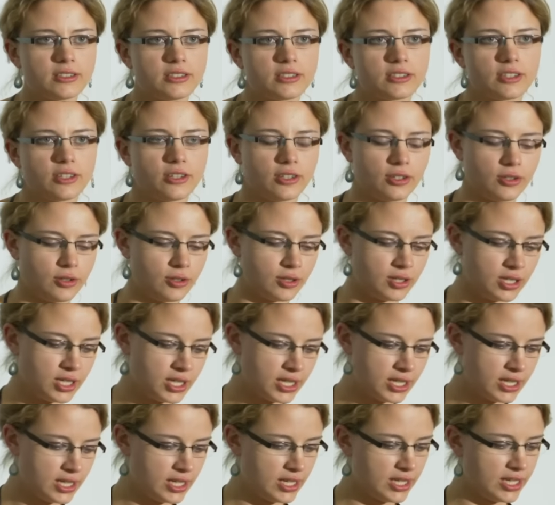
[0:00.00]
So
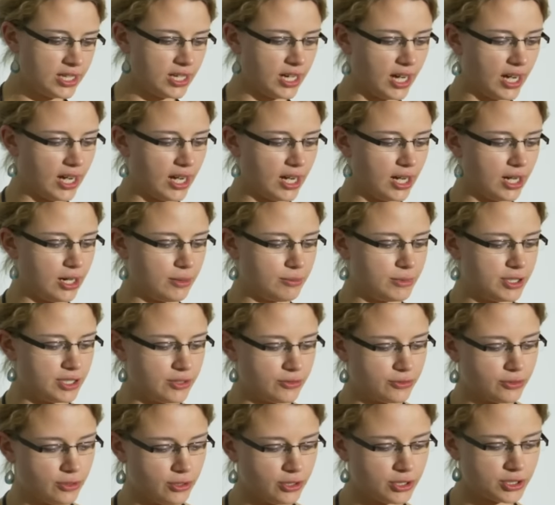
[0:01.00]
In
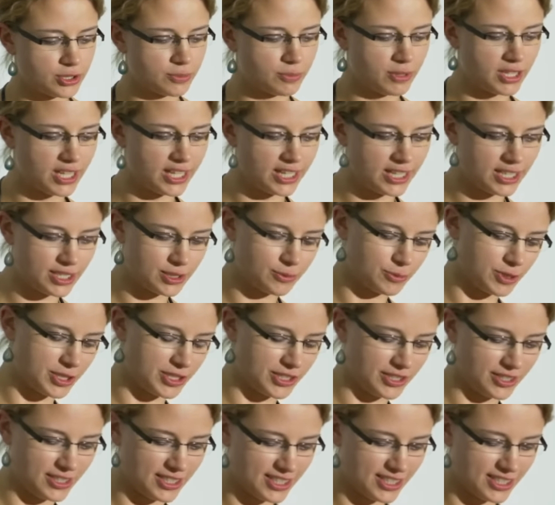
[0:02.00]
the first place, when you're